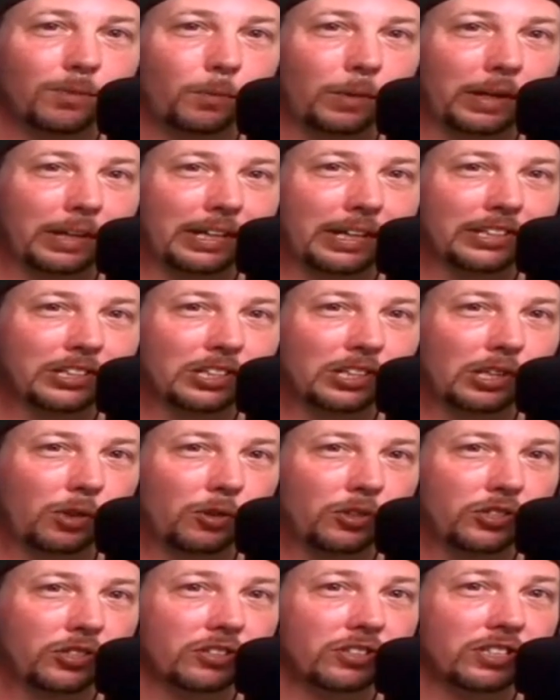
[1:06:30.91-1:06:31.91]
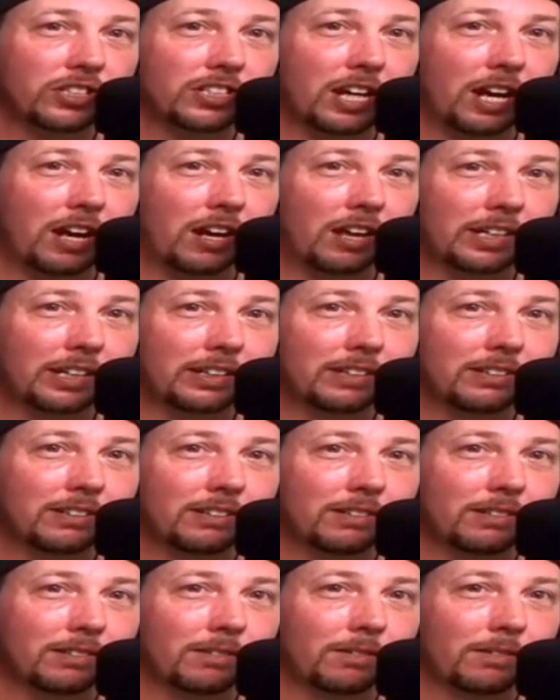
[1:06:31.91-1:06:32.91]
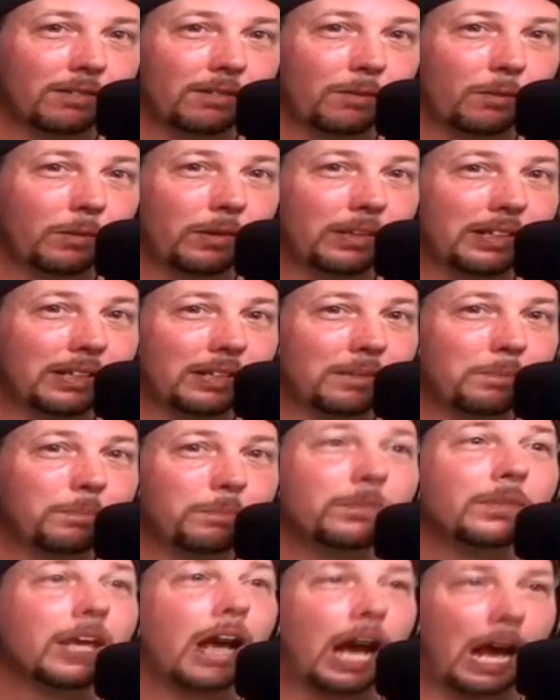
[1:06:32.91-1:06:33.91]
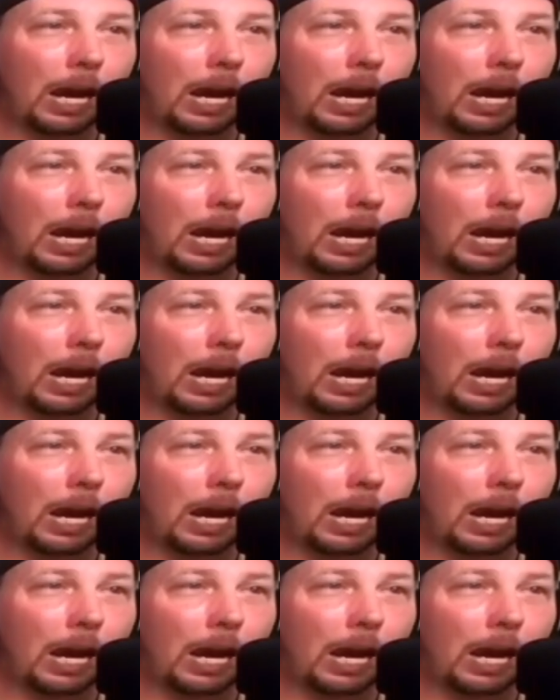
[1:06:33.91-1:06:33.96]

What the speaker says: when it gets closer to talking with him,